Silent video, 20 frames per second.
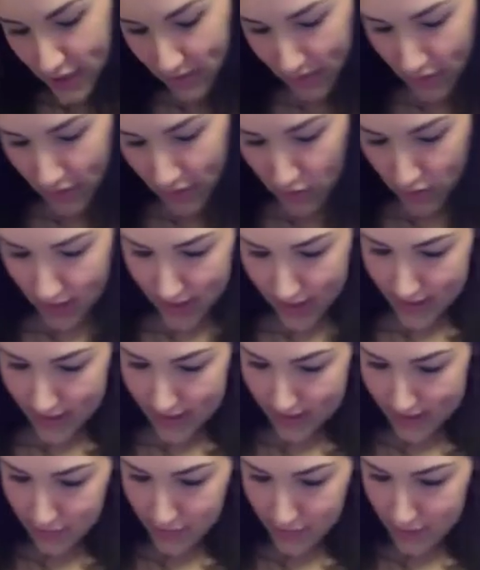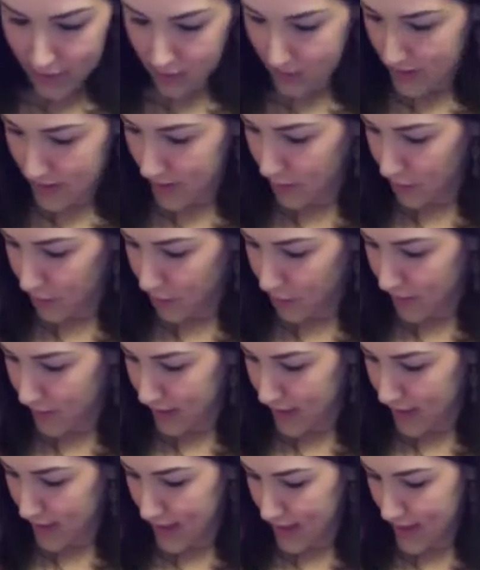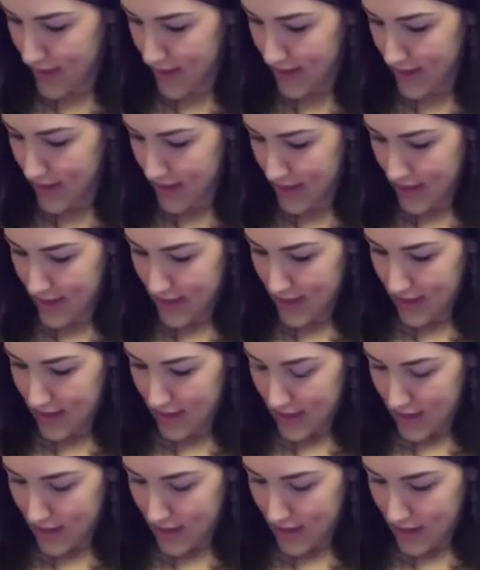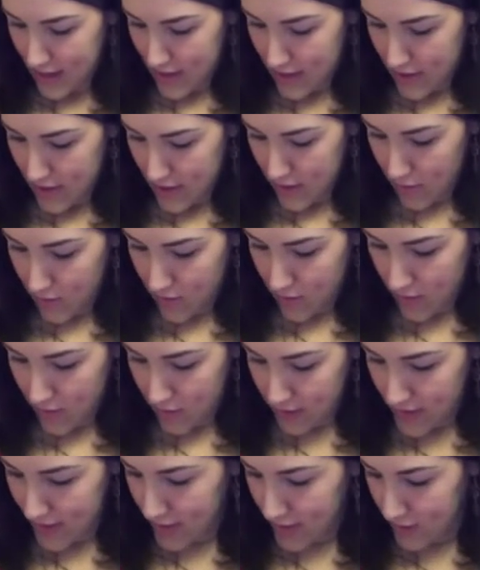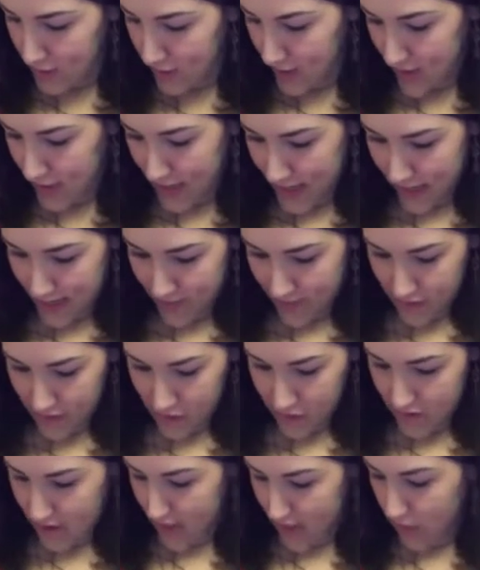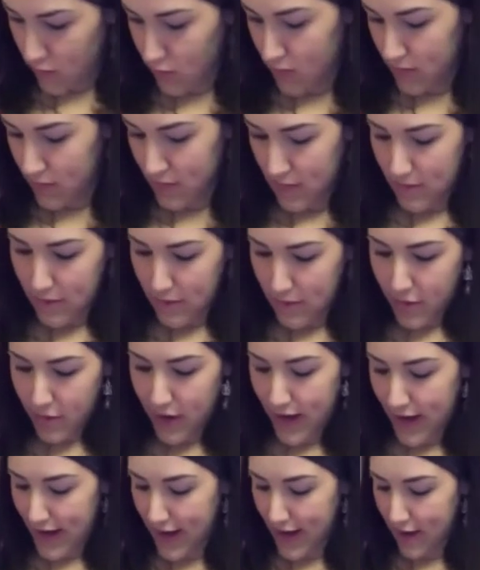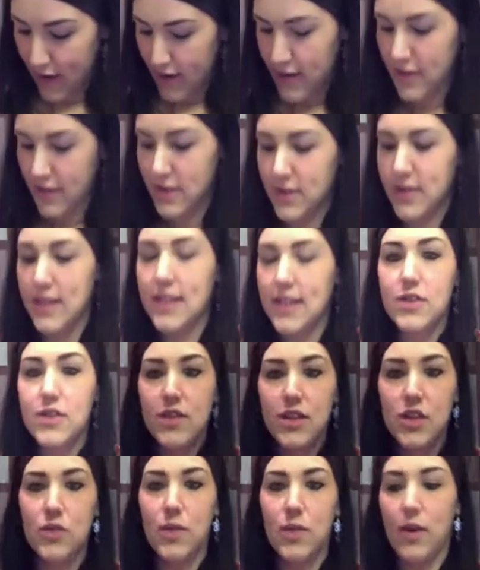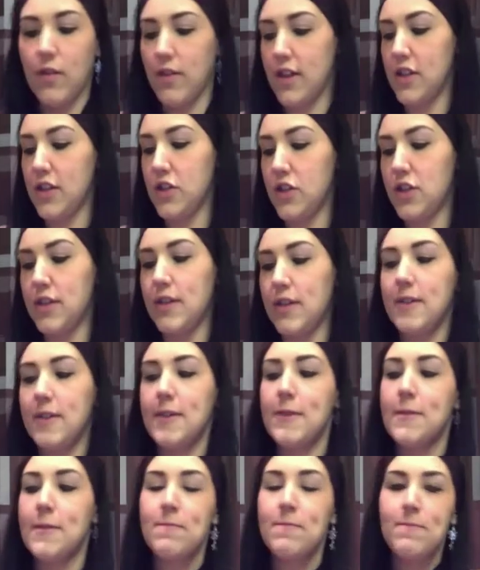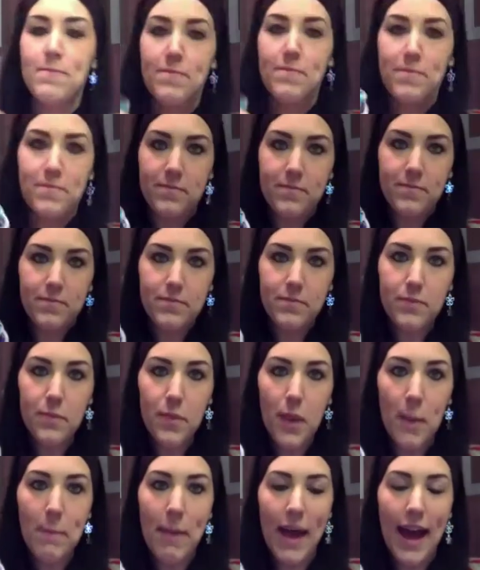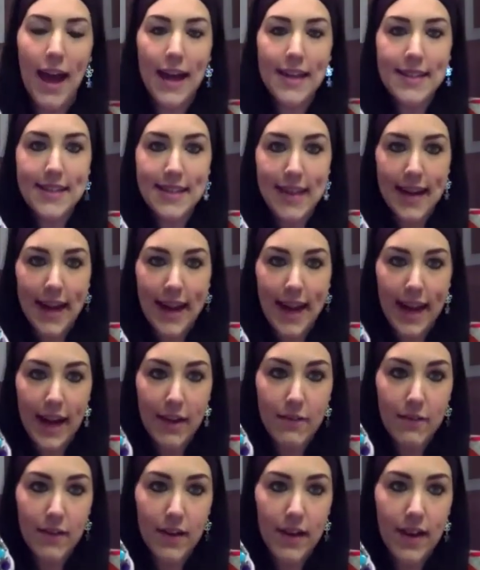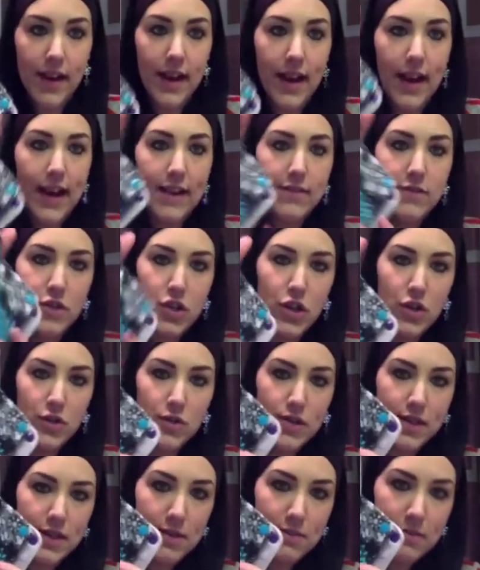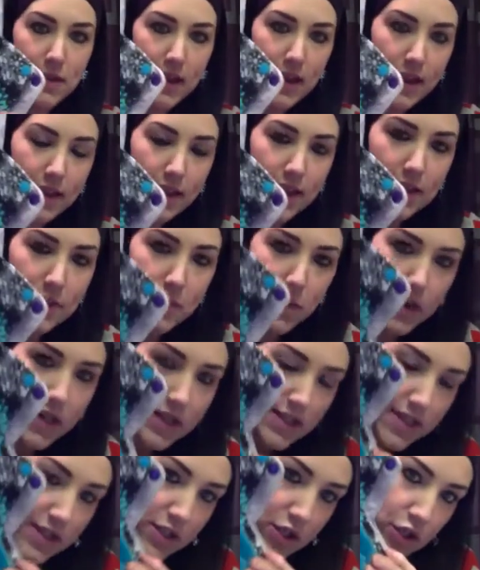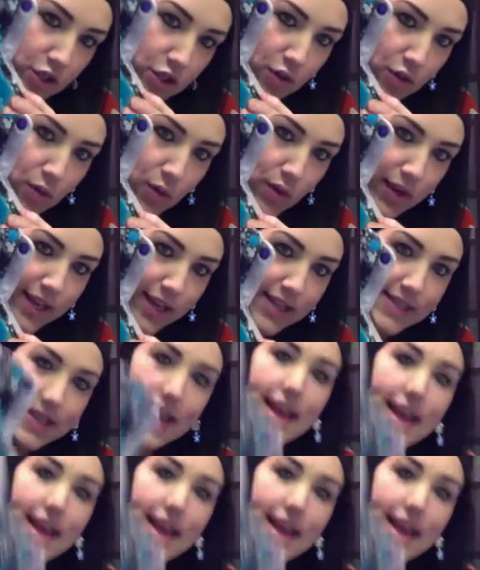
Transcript: Let me go ahead and separate those out real quick. They're one of those things where you kind of have to just like hold them up. All right, here. So these are the 12 inch pads that I have, and I chose them, and this one is a turquoise.